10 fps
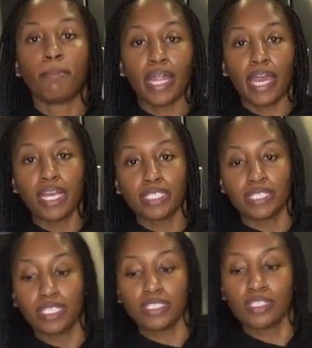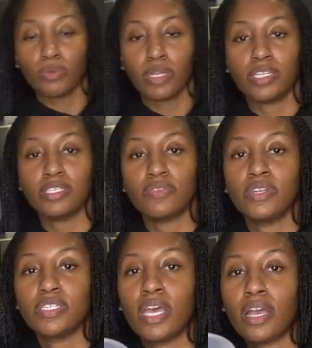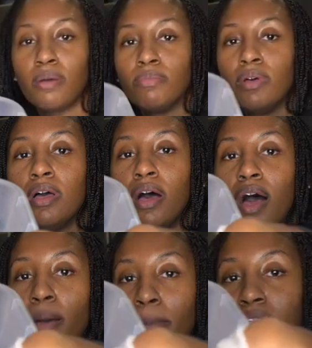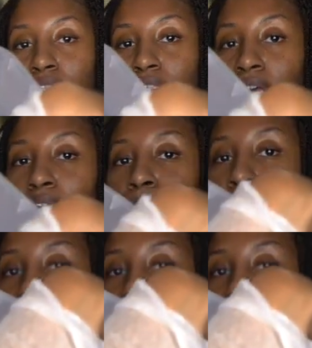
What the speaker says: place? This is what this feels like. I'm at the sand